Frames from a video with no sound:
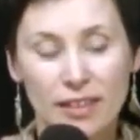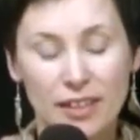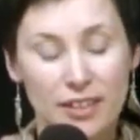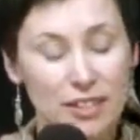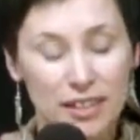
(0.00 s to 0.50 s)

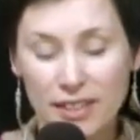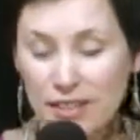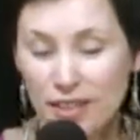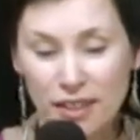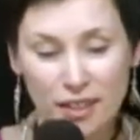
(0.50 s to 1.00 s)
And she in
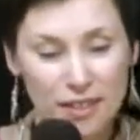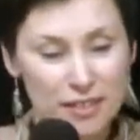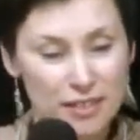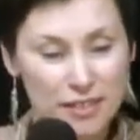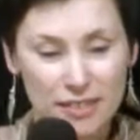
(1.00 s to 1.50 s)

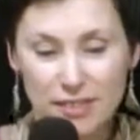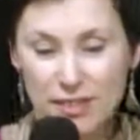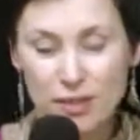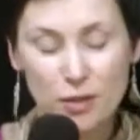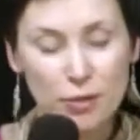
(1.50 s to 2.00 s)
turn
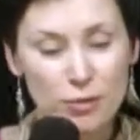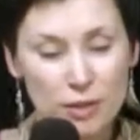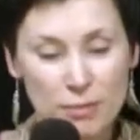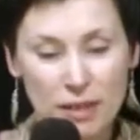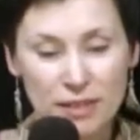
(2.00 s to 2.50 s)

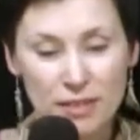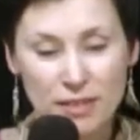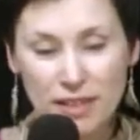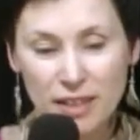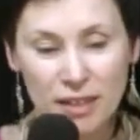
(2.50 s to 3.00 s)
talked
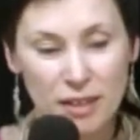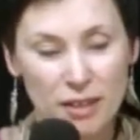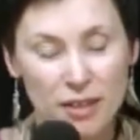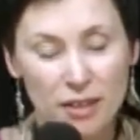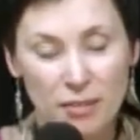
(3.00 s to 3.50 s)
about
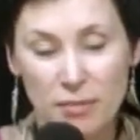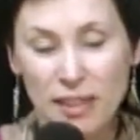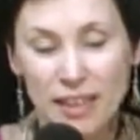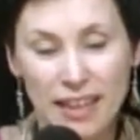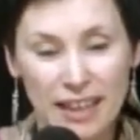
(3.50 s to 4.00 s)

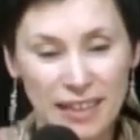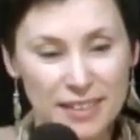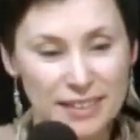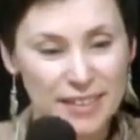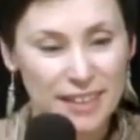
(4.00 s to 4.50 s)
me
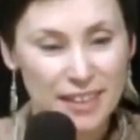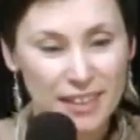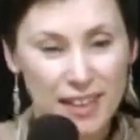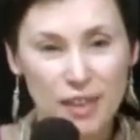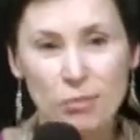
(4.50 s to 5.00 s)
as
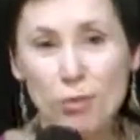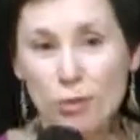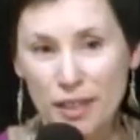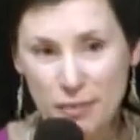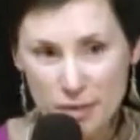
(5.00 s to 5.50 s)
a
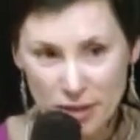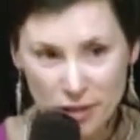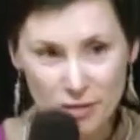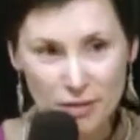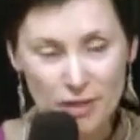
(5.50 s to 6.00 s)
walking
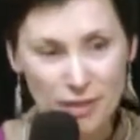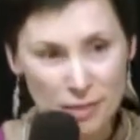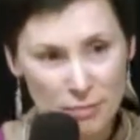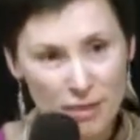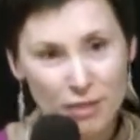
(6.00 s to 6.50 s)
miracle. So
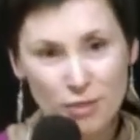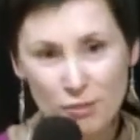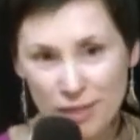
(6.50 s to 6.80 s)
the miracle